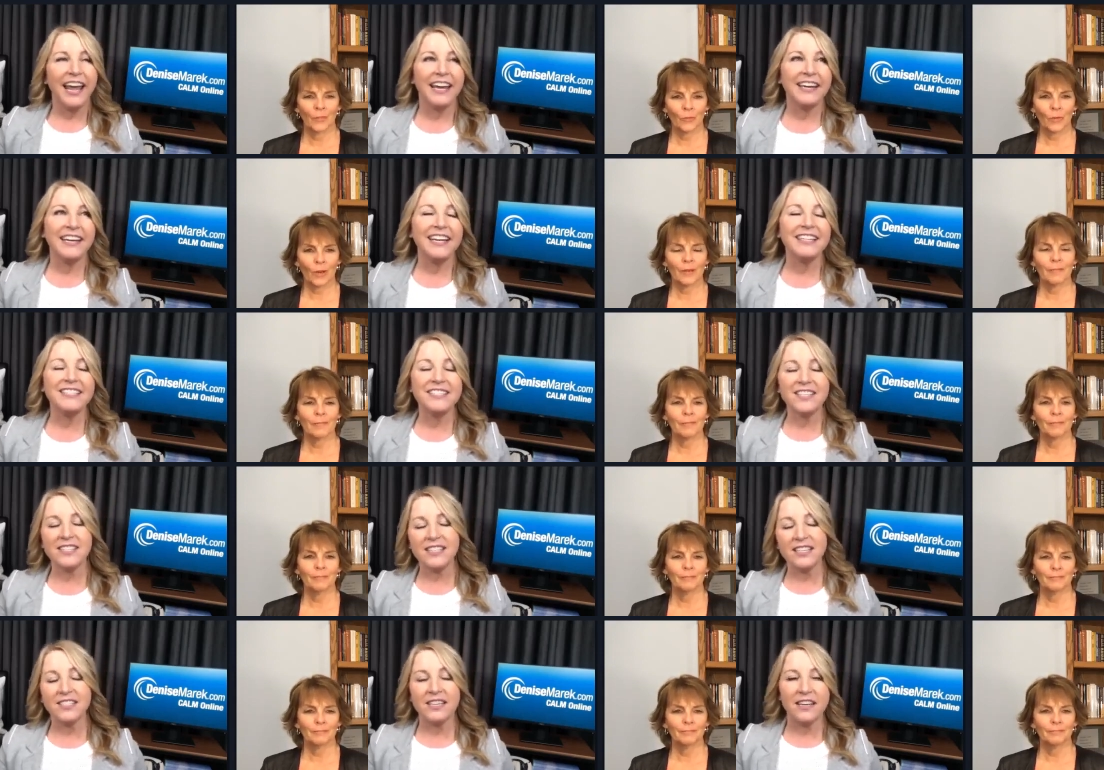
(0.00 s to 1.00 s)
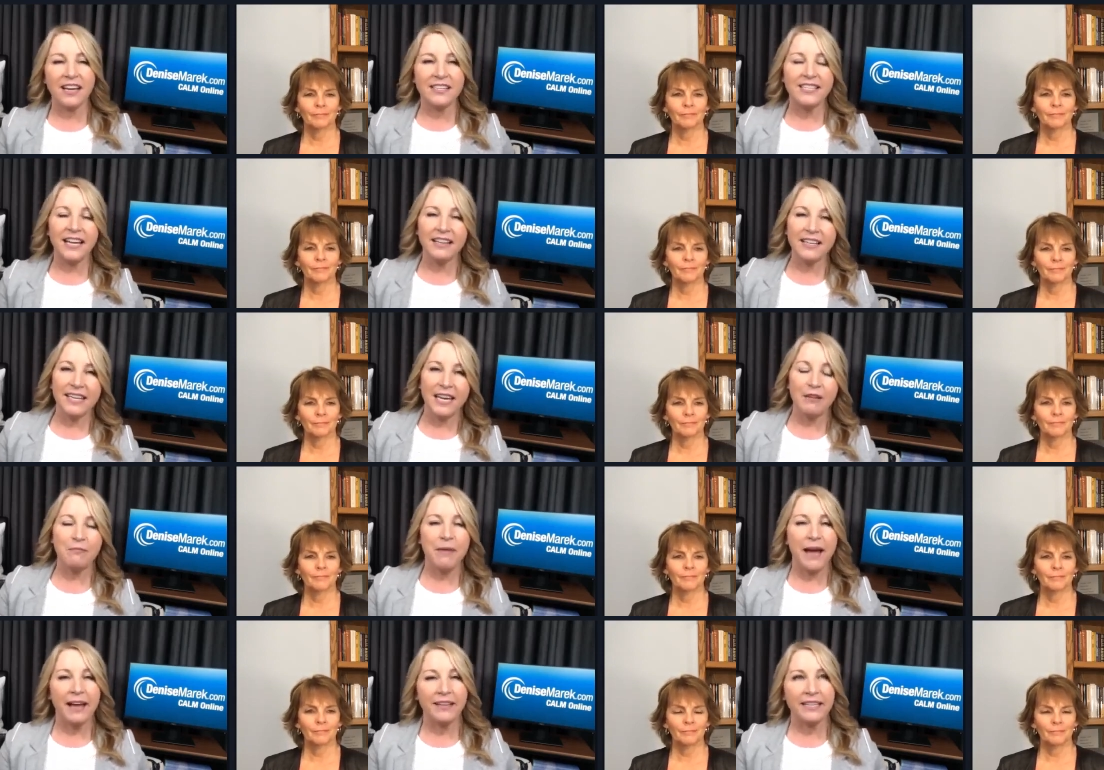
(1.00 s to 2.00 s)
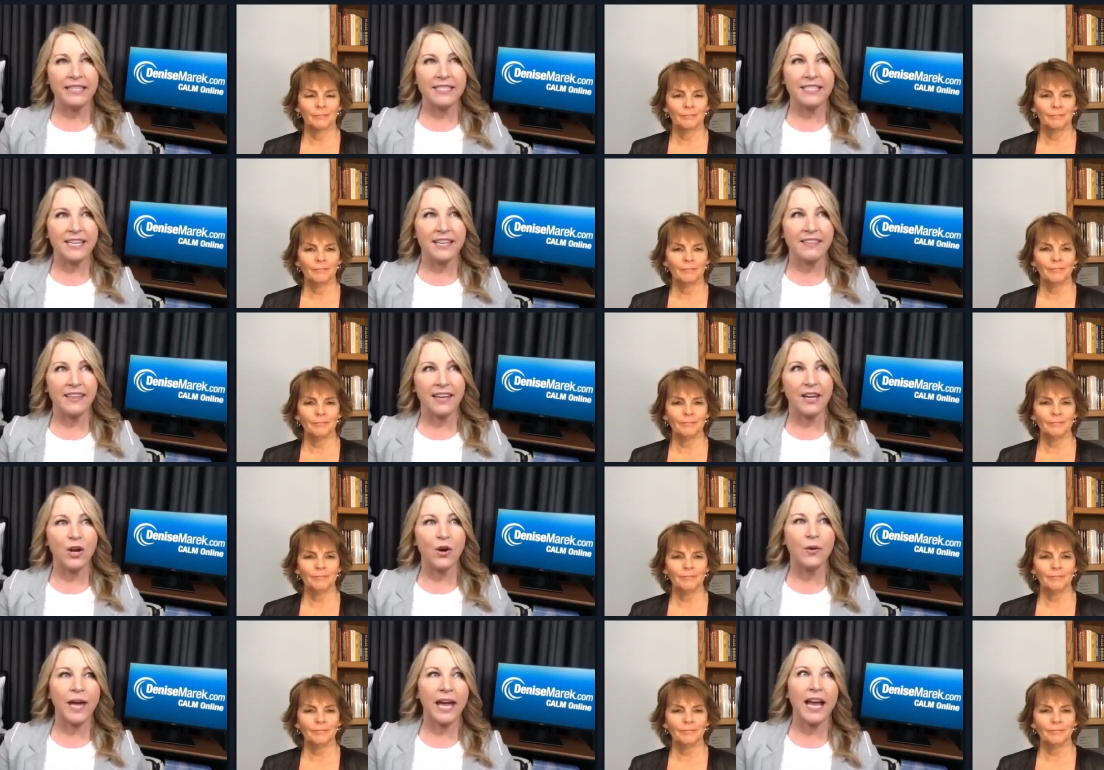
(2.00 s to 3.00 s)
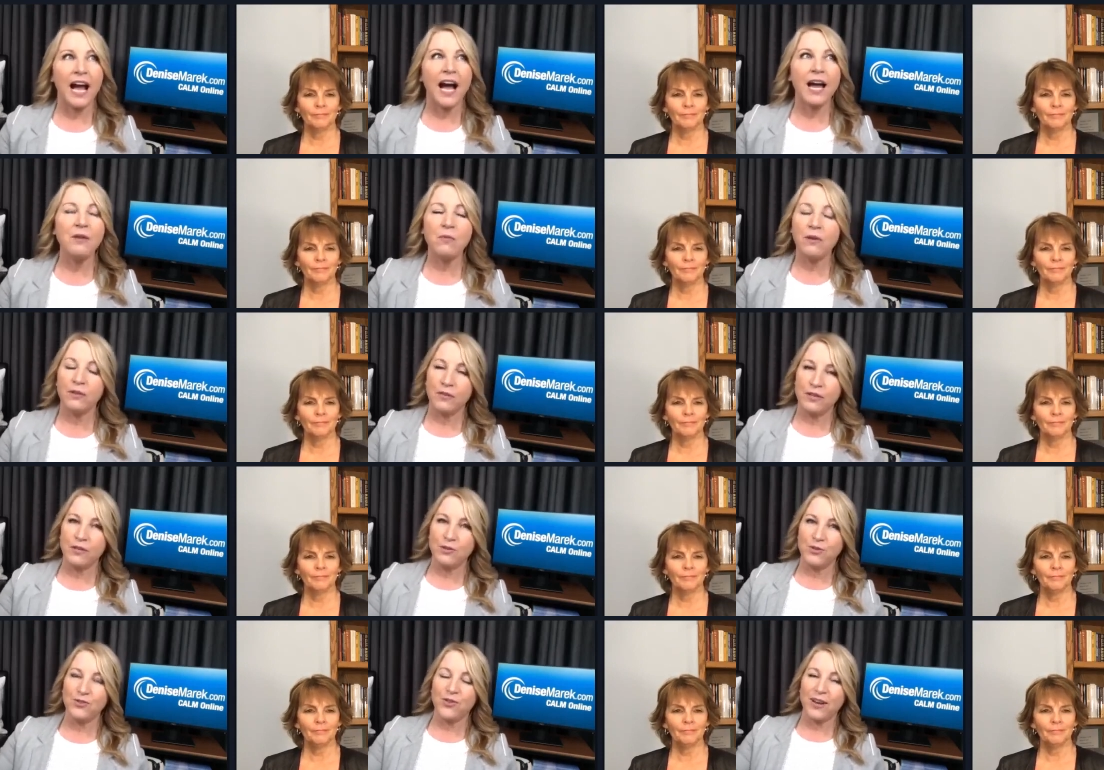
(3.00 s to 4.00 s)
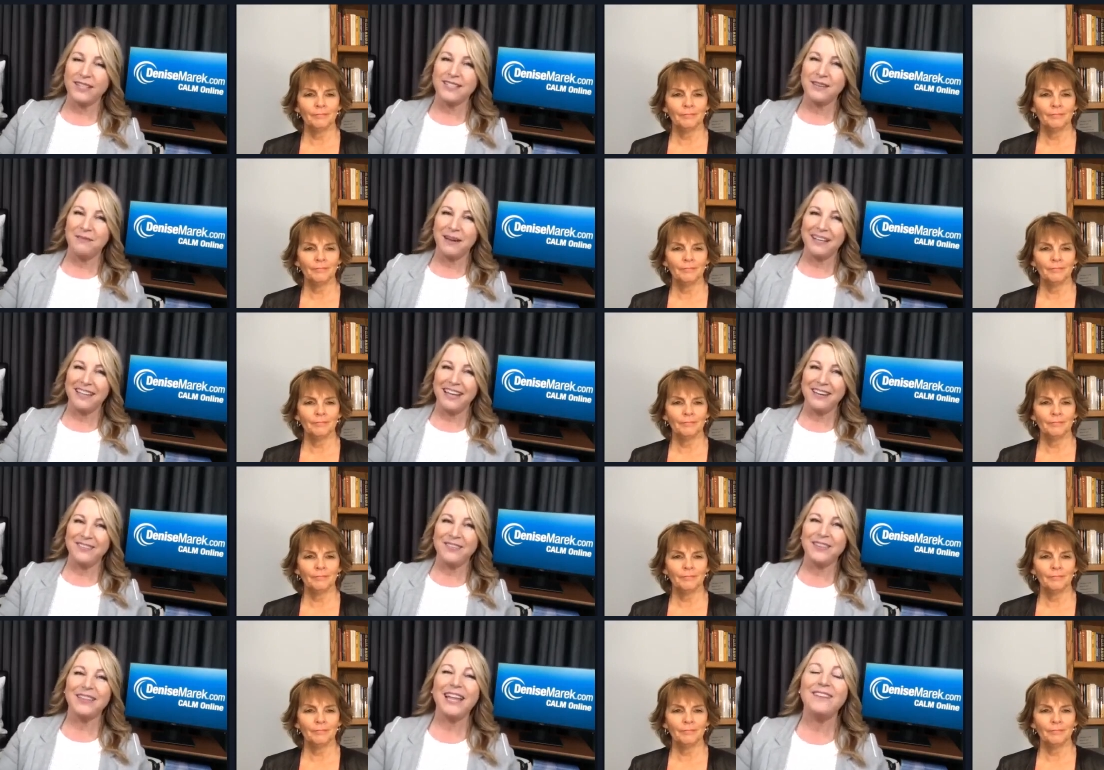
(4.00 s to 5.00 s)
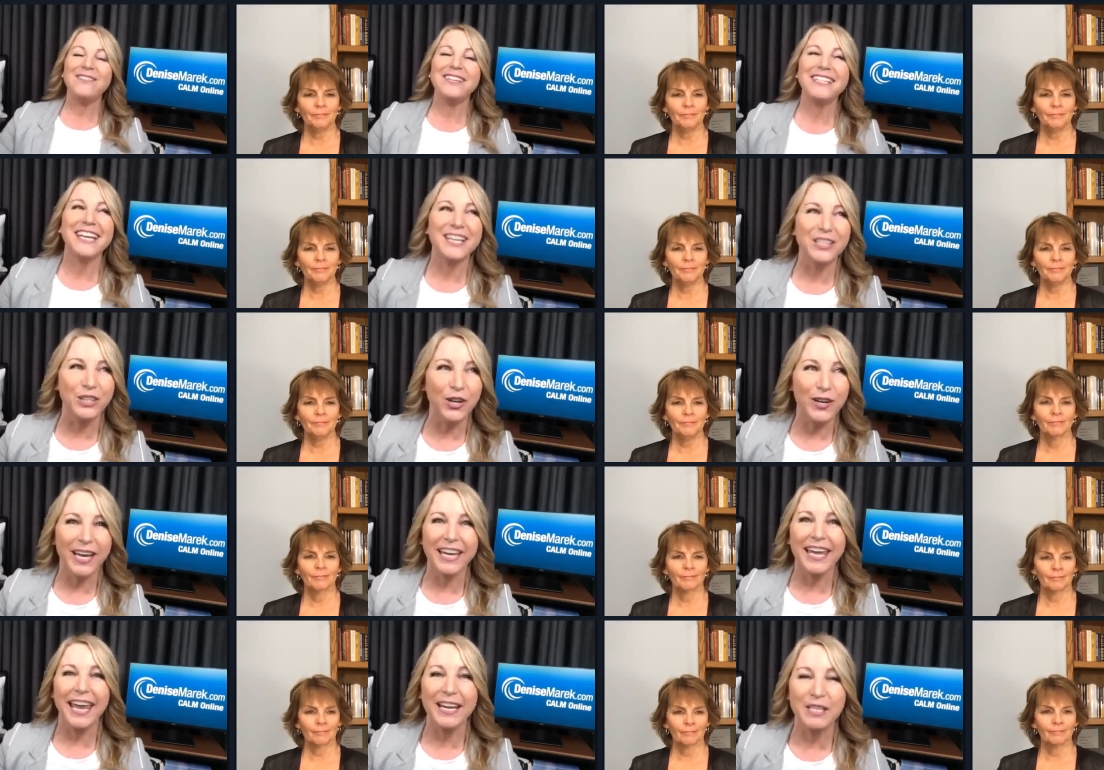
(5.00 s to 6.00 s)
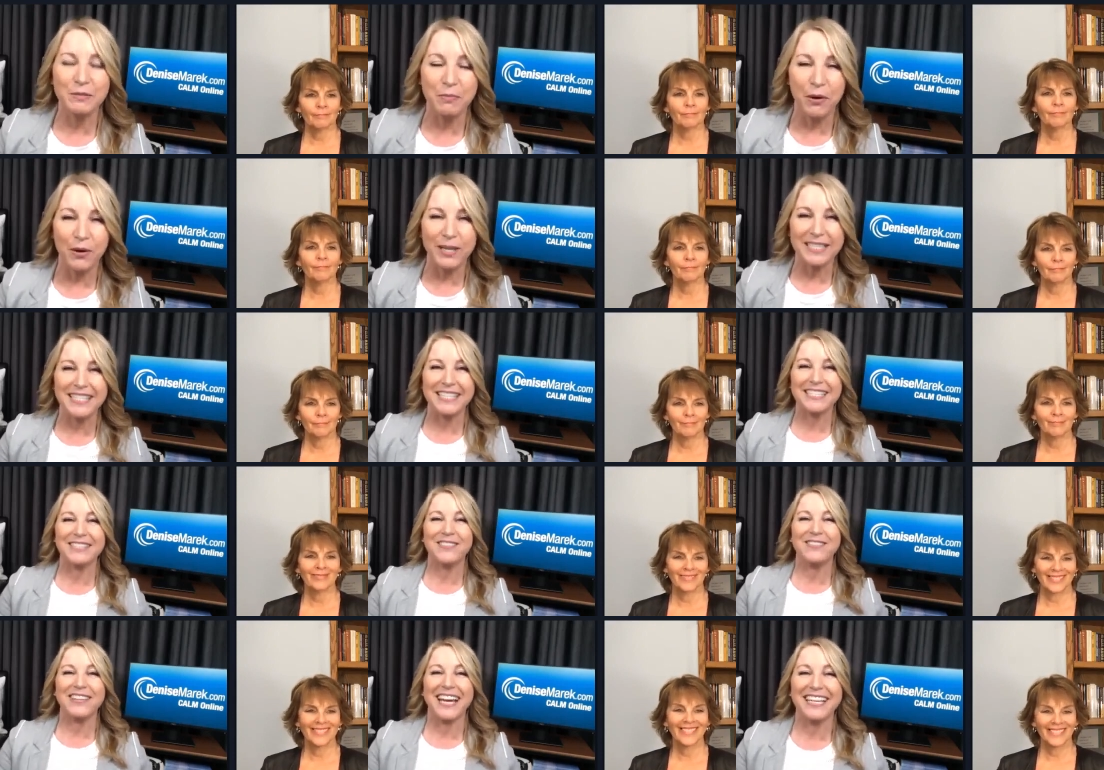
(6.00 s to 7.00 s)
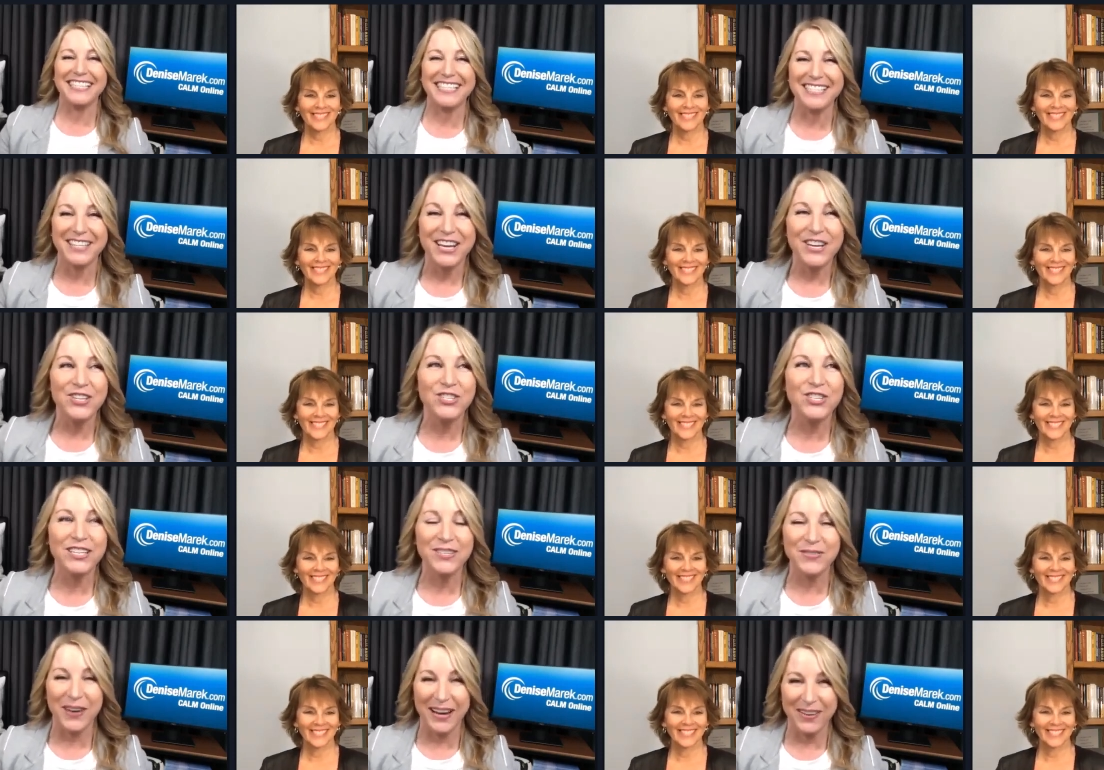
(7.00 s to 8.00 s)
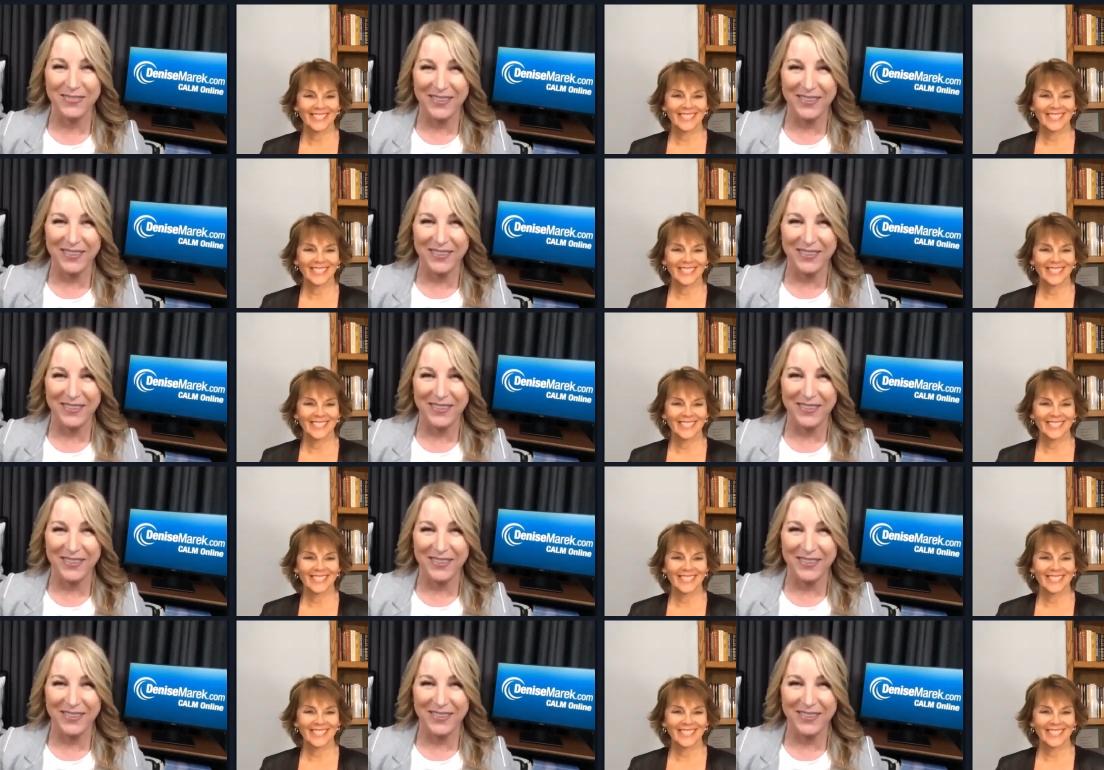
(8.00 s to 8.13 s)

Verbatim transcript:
Speaker 1: And it's just such a, a delicate balance to think, okay, I want to reduce stress in my life. Let me take a look at Cate's book and see some of the ideas she's